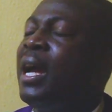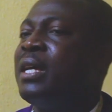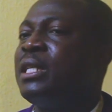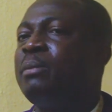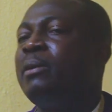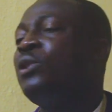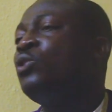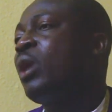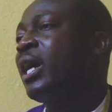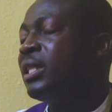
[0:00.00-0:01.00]

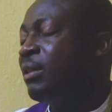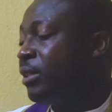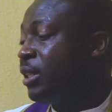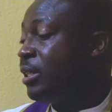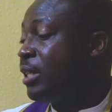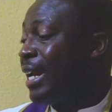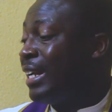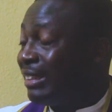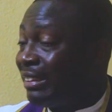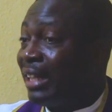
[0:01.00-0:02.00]
spiritual activities that
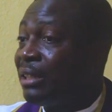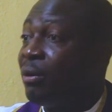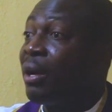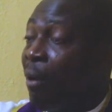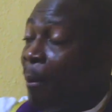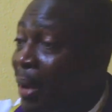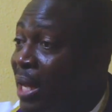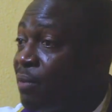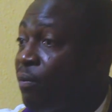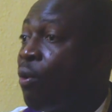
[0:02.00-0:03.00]
the church
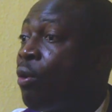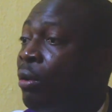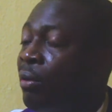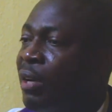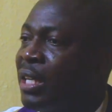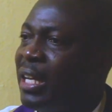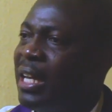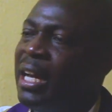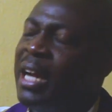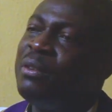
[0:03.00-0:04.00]
recommends for all of us.
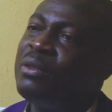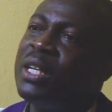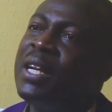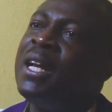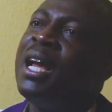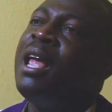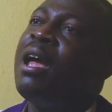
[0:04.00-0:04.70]
And you see,